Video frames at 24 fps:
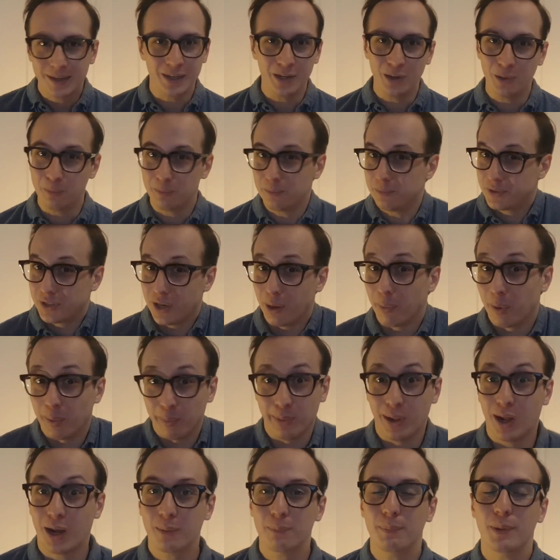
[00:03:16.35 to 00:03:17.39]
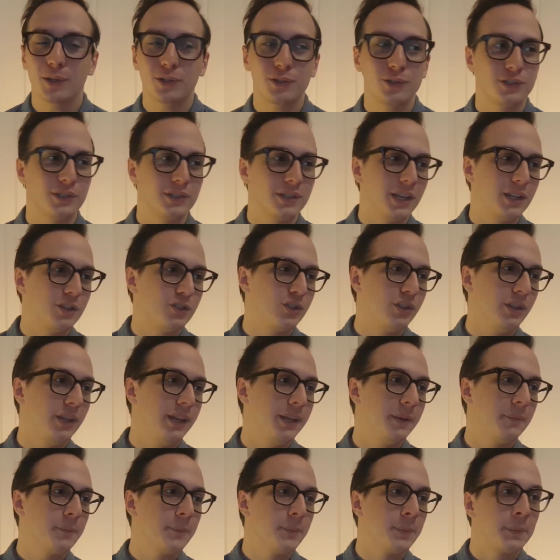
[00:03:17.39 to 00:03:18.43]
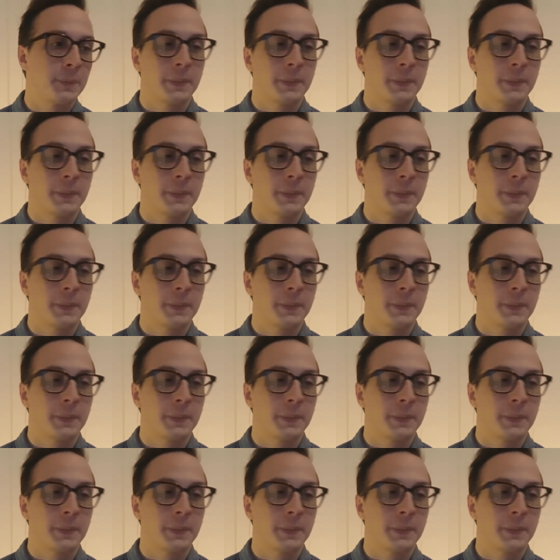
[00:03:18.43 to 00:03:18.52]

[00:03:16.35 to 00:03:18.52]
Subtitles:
you know, some are blockbusters essentially.